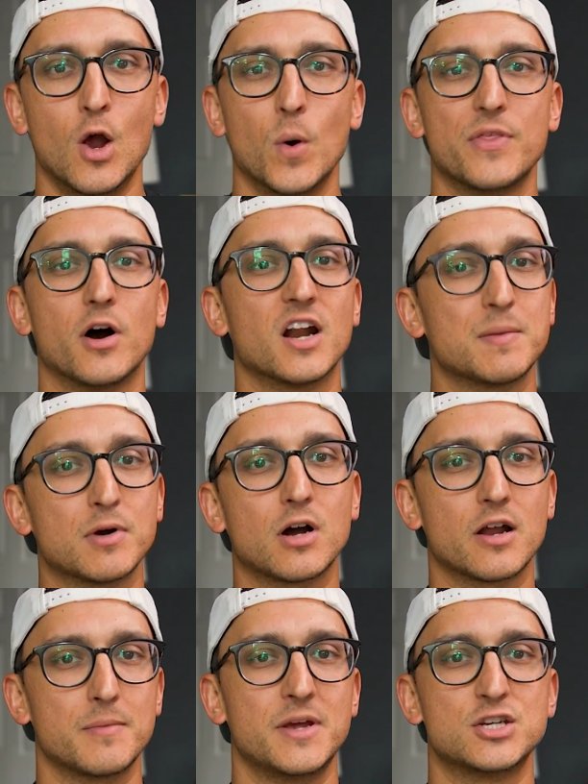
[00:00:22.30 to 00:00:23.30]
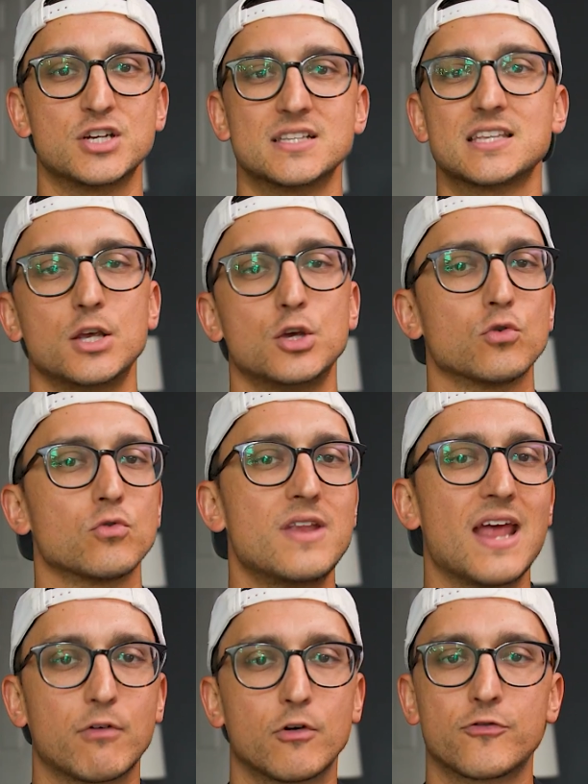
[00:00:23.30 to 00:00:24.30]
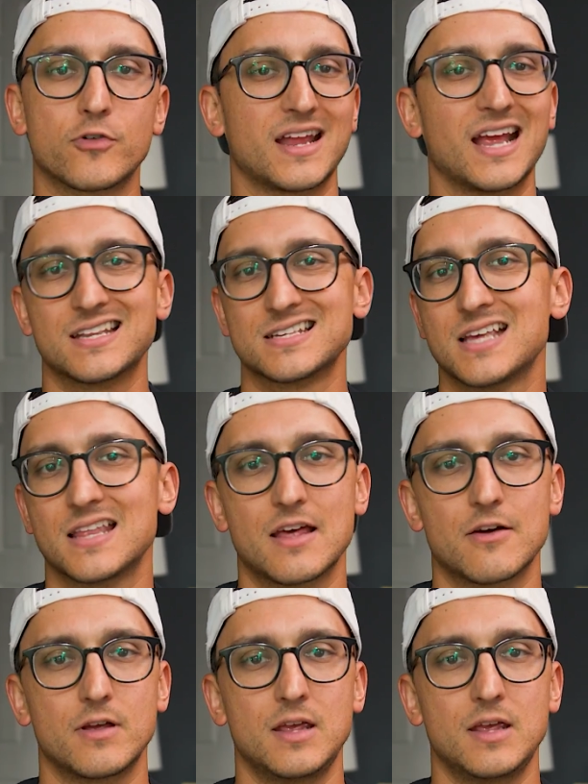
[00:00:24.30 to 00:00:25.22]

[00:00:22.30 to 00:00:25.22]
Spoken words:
With HoneyBook Automations, you'll never forget to send that